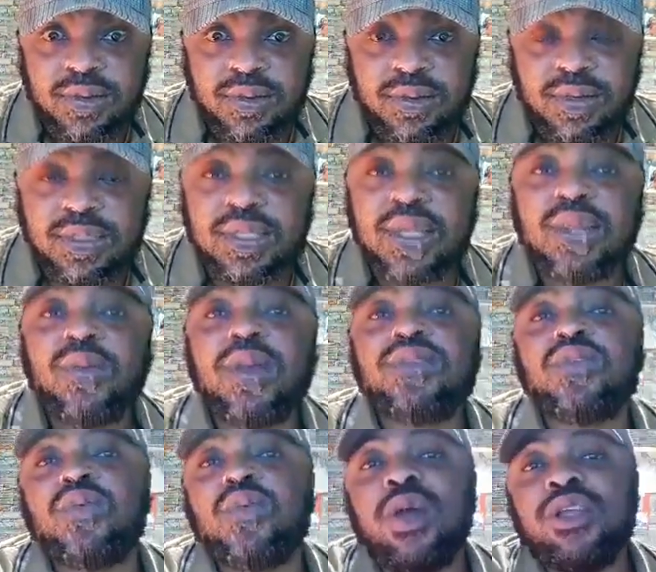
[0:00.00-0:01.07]
They said they
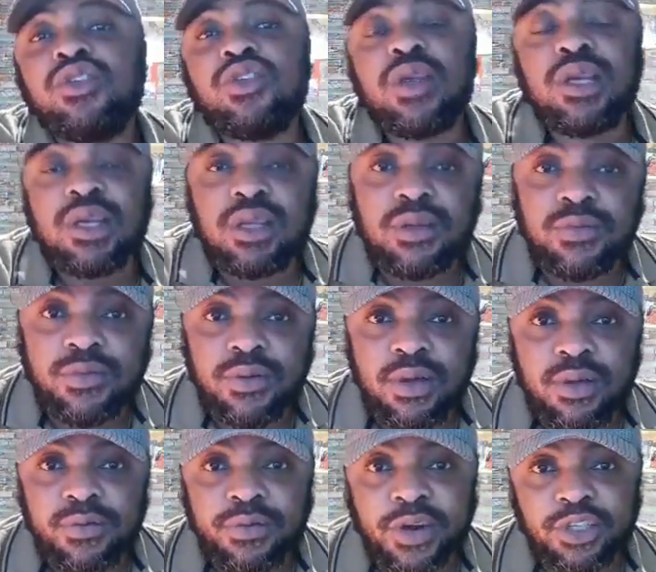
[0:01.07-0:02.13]
want to go and join
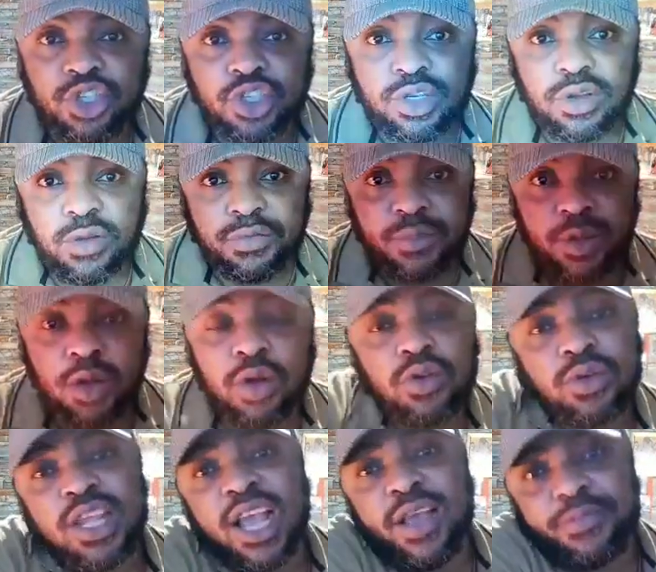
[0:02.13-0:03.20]
the French government.
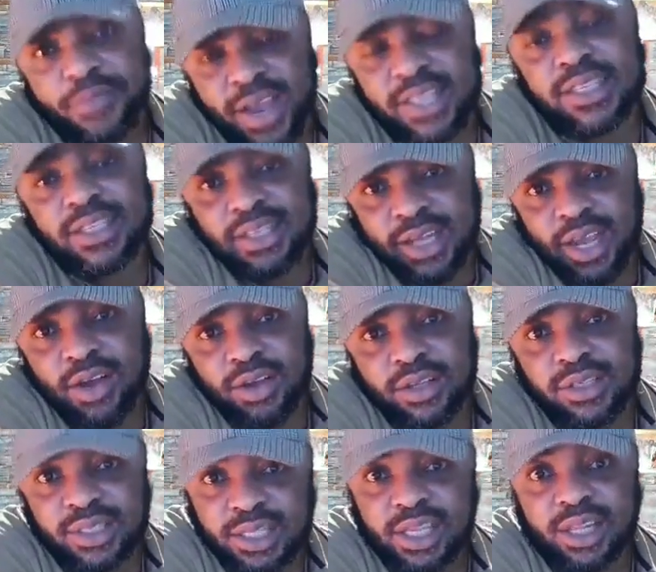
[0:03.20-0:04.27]
Although they are fighting there
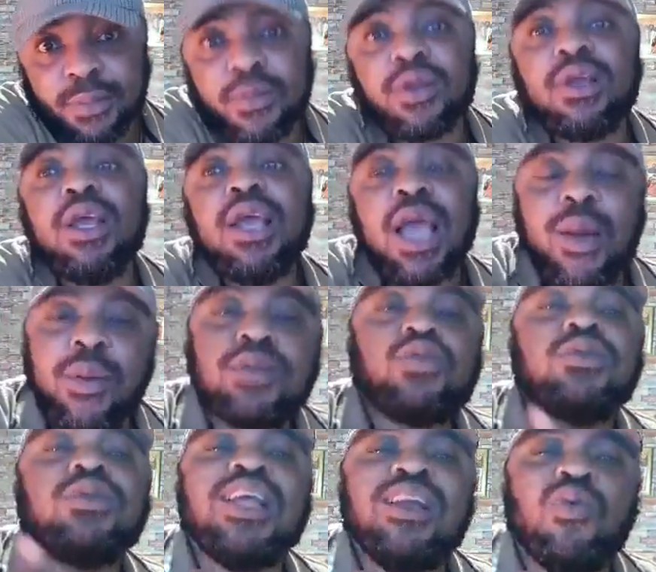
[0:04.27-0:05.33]
still, but I want
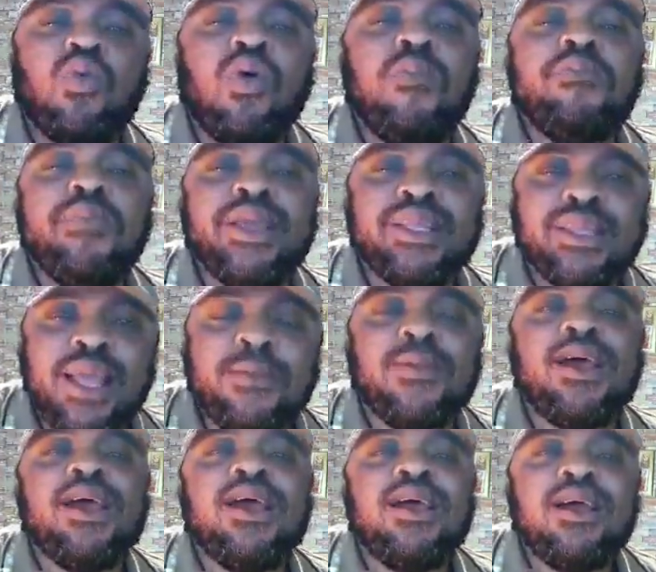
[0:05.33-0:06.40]
to tell you what made
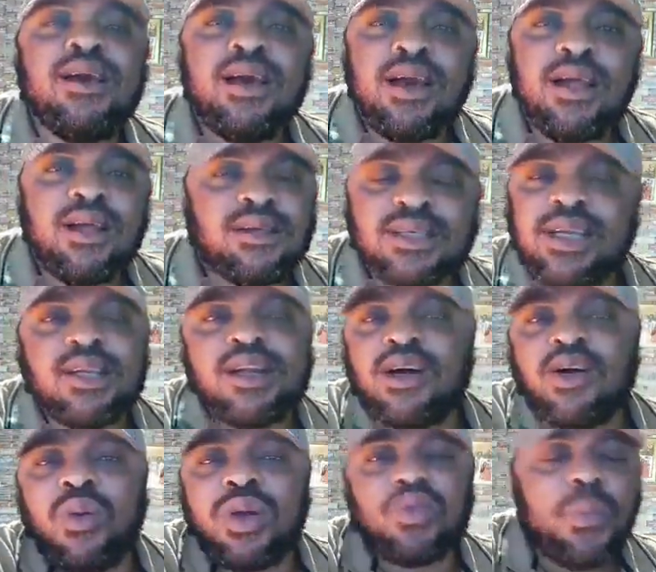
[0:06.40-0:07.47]
them say they
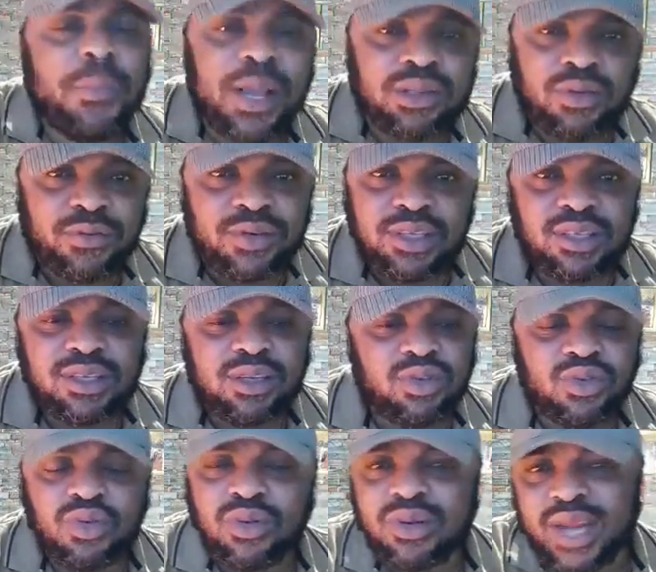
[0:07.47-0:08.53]
don't want to be part of this
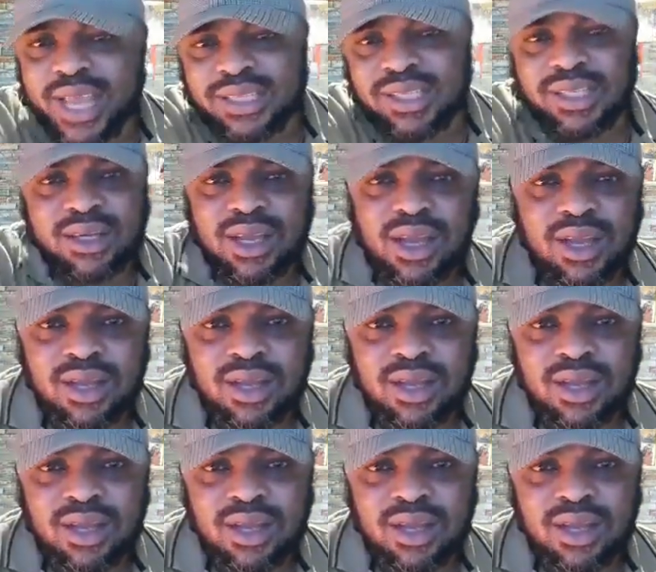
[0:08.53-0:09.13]
Nigeria.